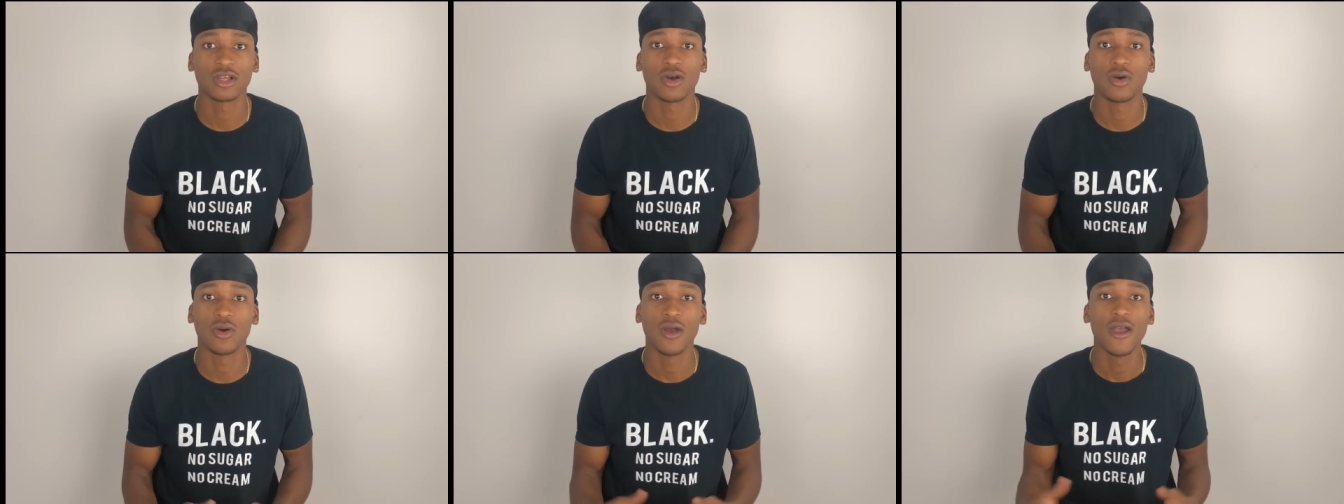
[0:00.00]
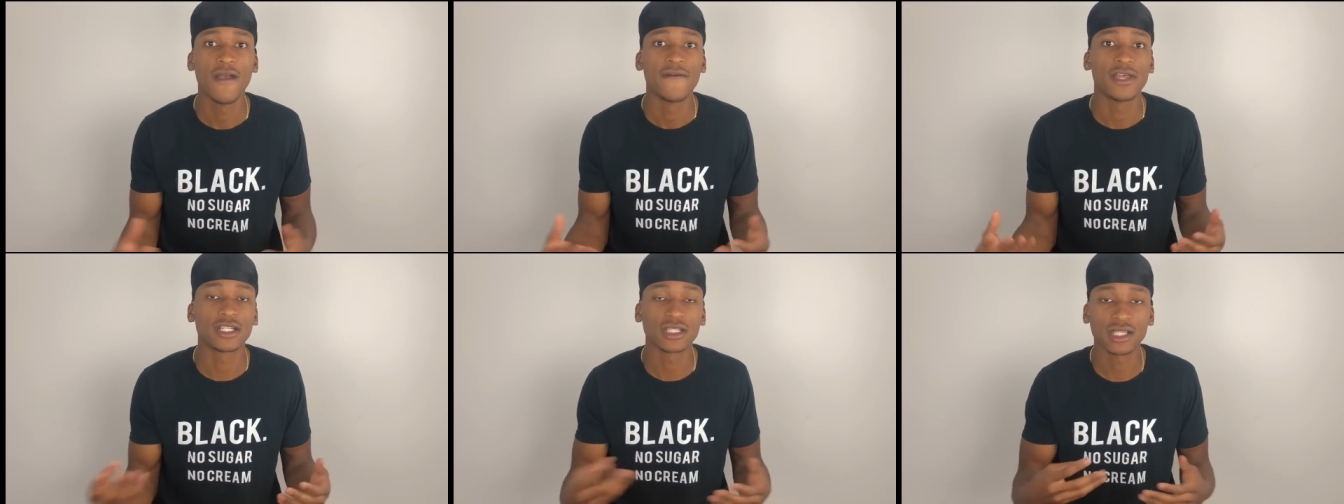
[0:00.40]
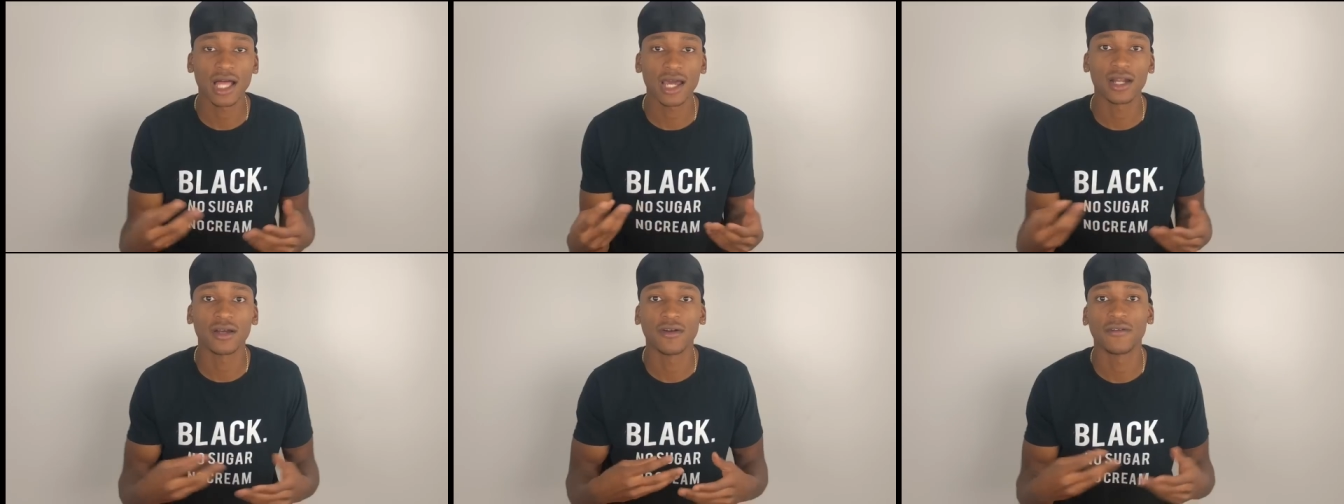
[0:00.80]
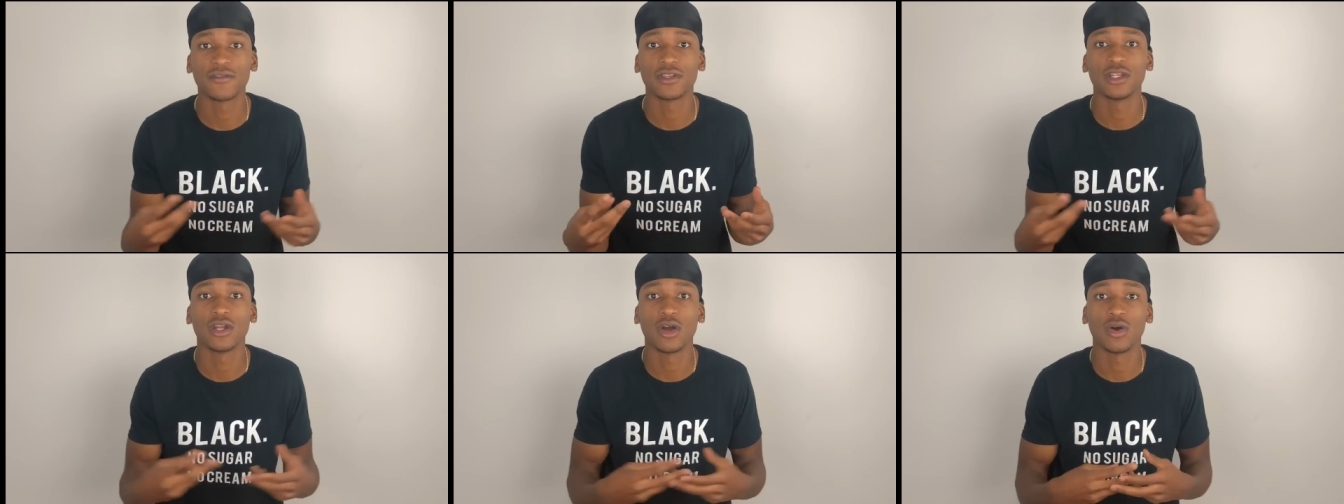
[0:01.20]
So there's a lot
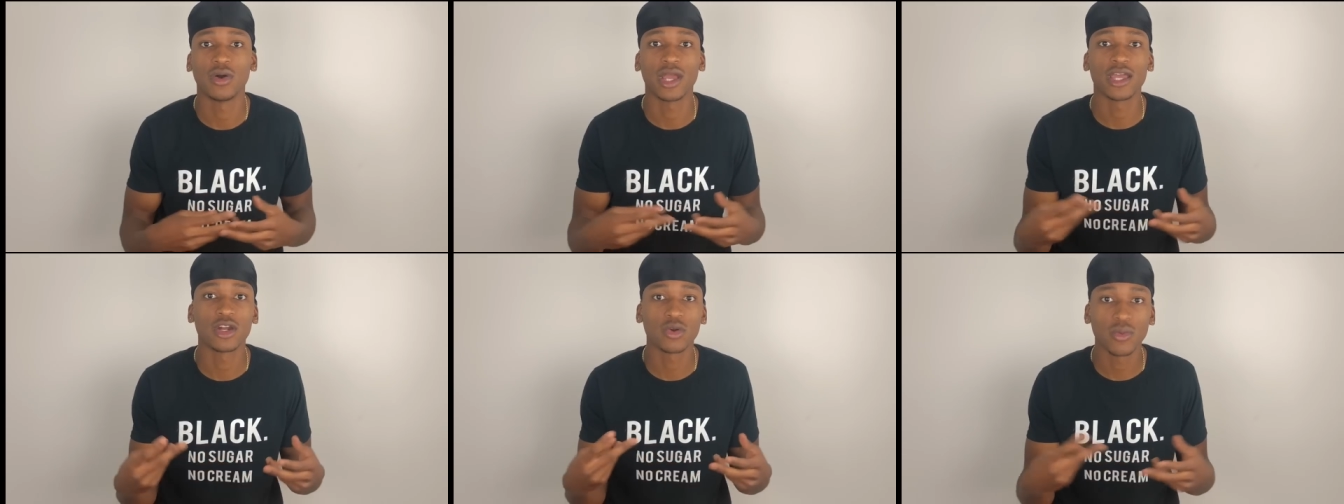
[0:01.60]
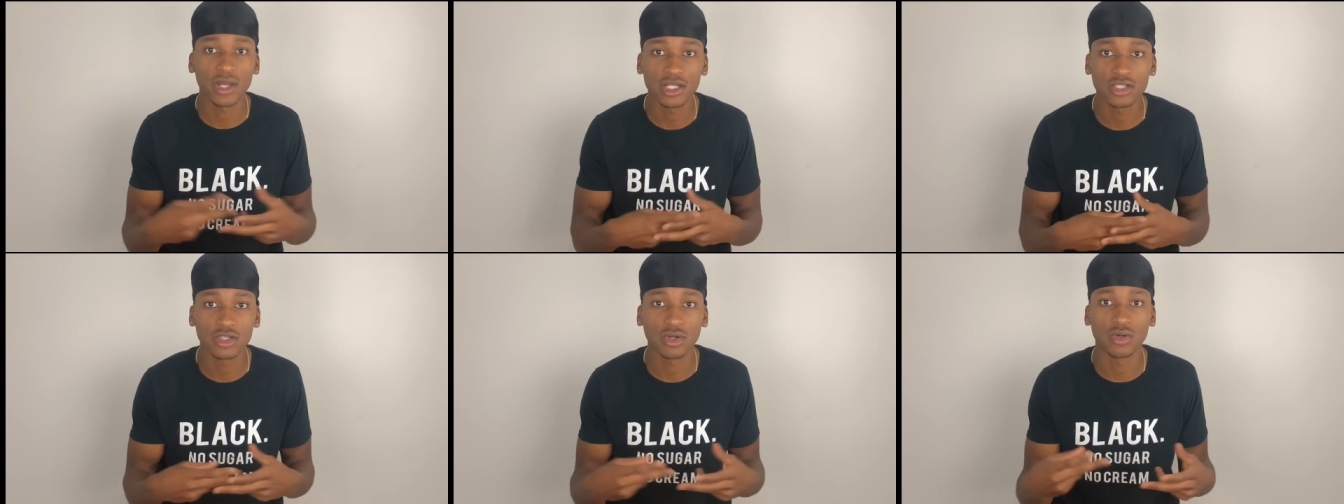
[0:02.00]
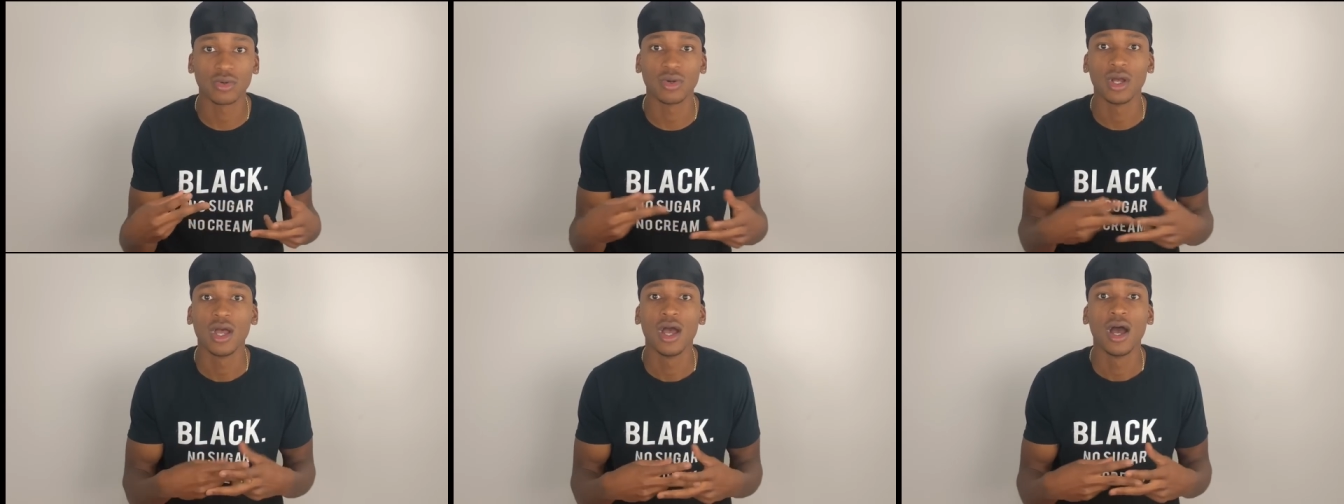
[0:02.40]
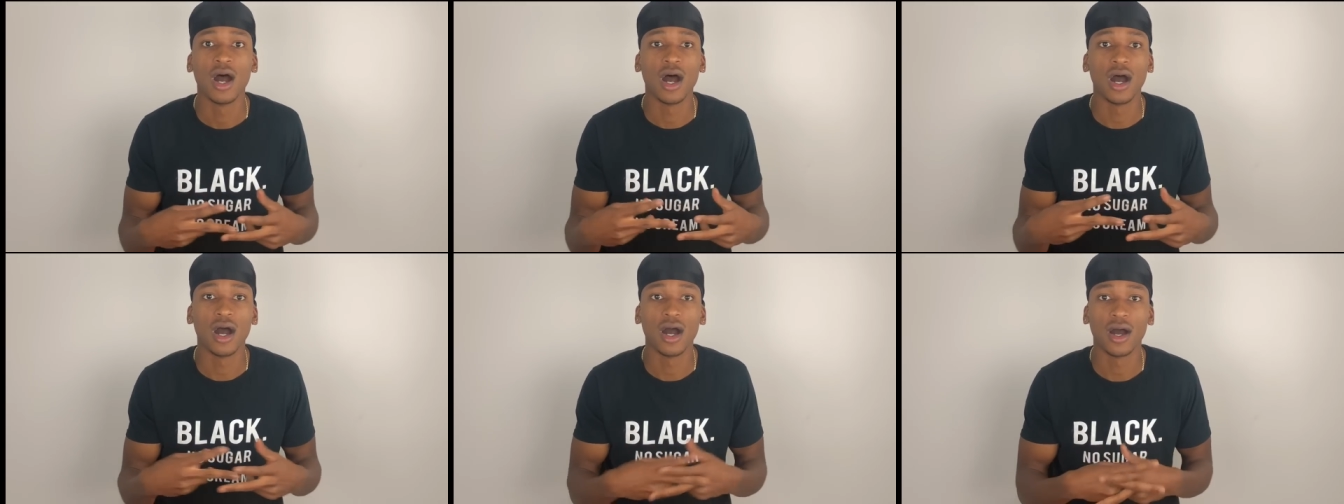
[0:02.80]
of, you know, interracial,
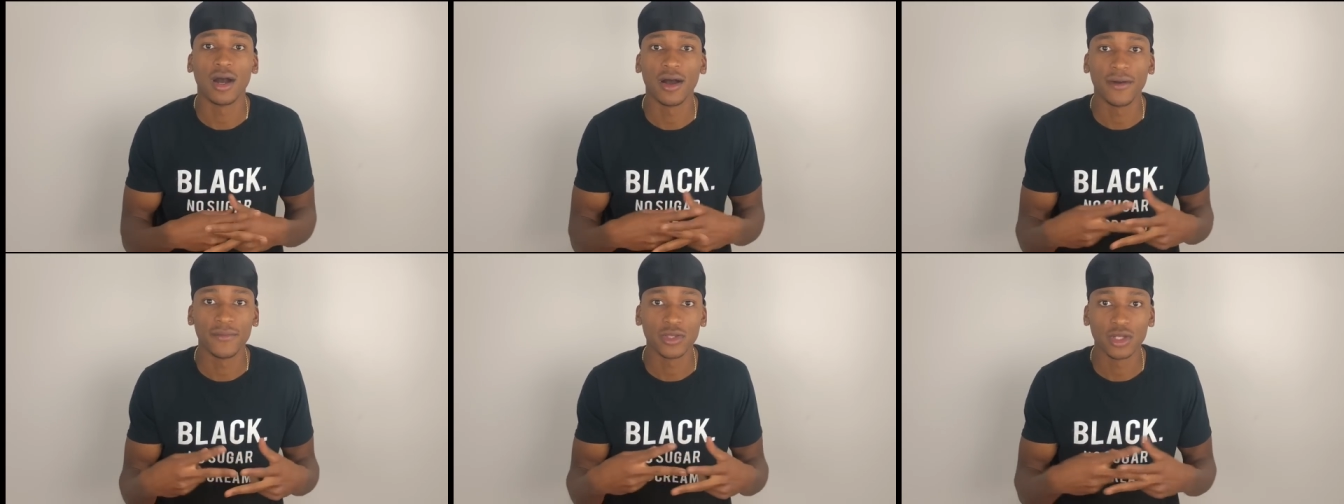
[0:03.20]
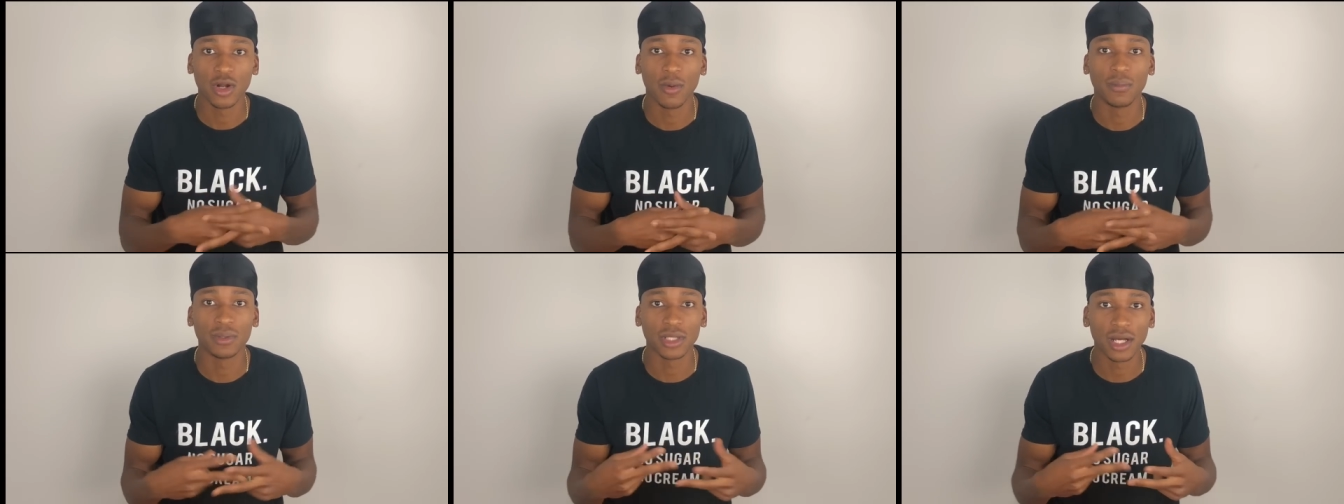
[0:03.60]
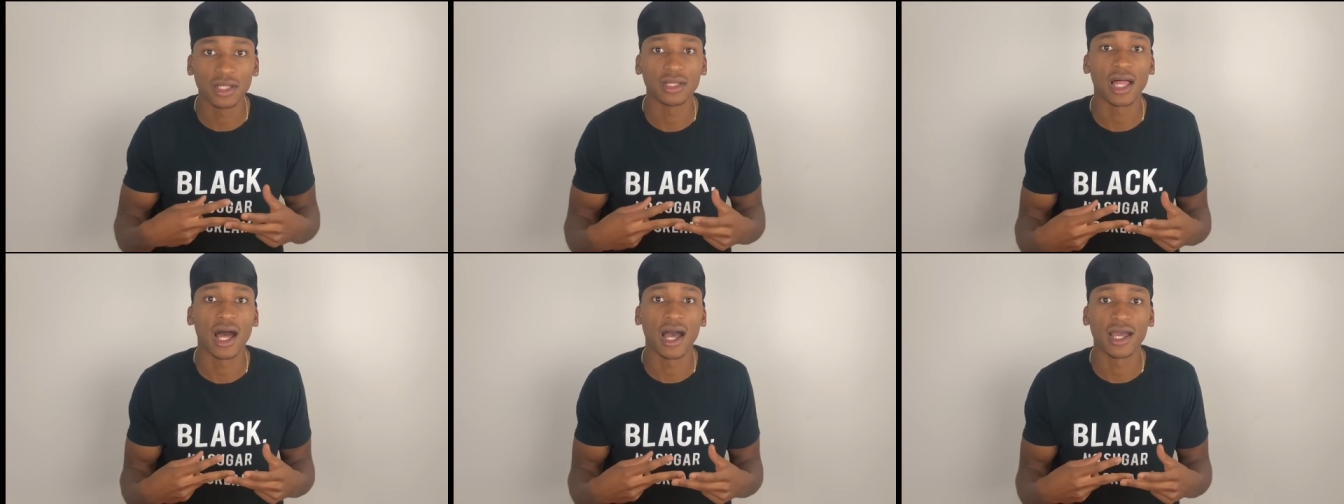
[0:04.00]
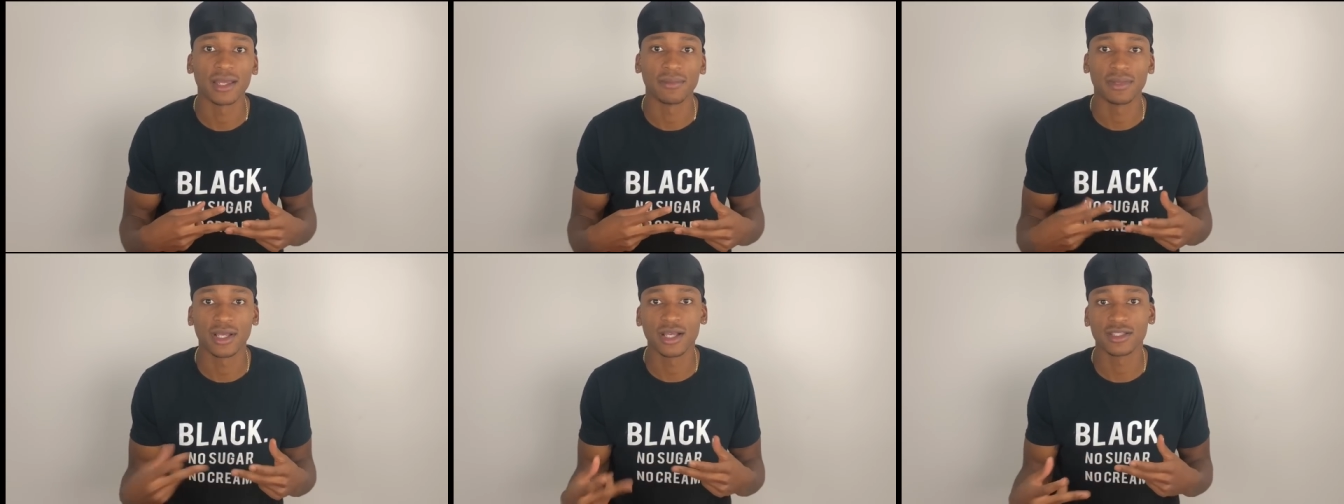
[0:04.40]
uh, you know,
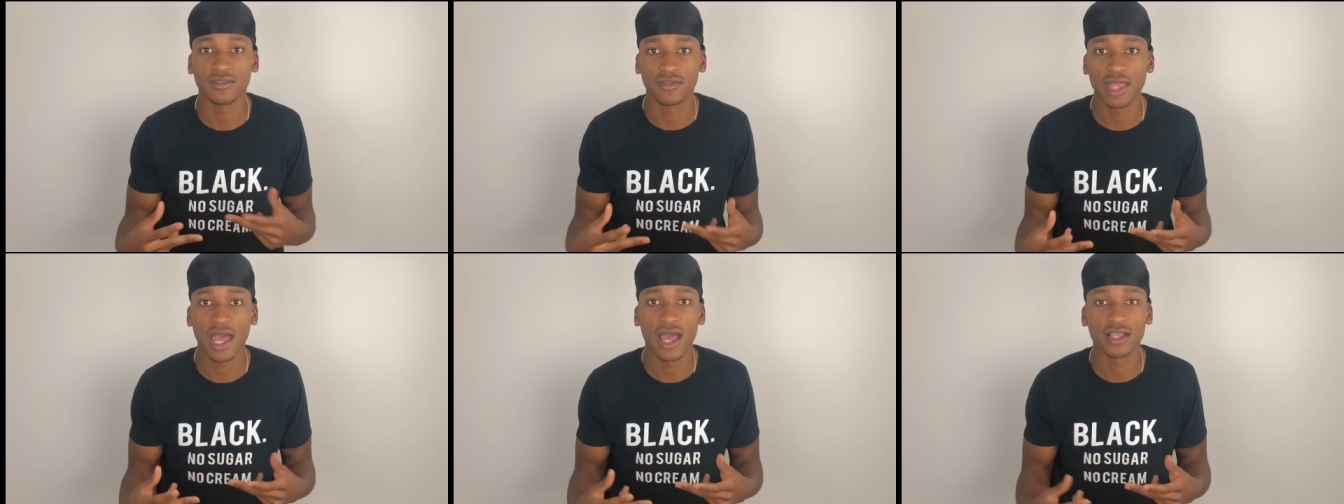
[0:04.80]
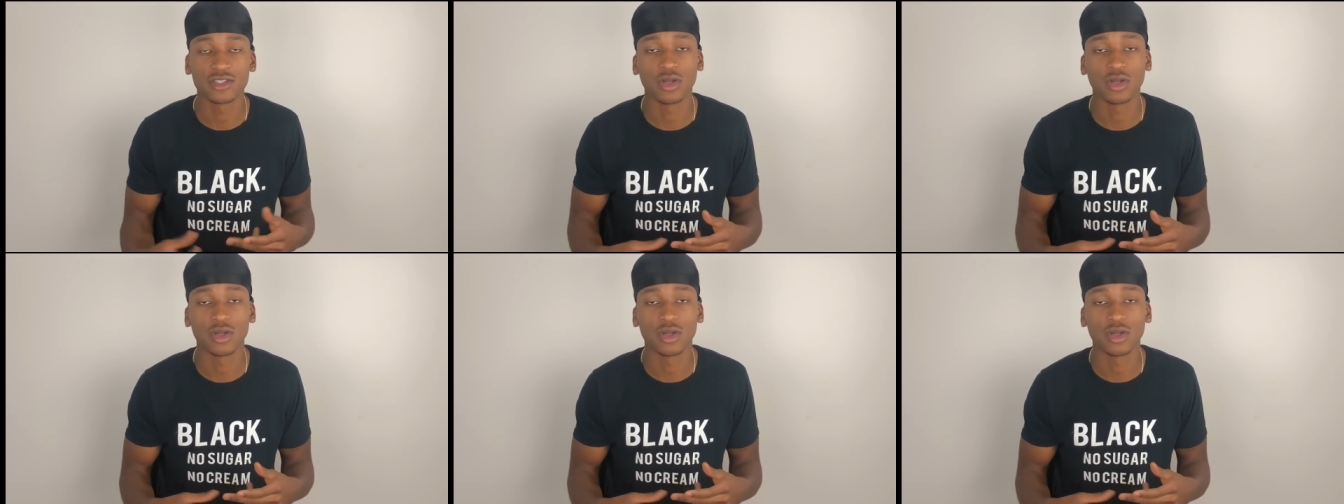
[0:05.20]
bloodline because of that.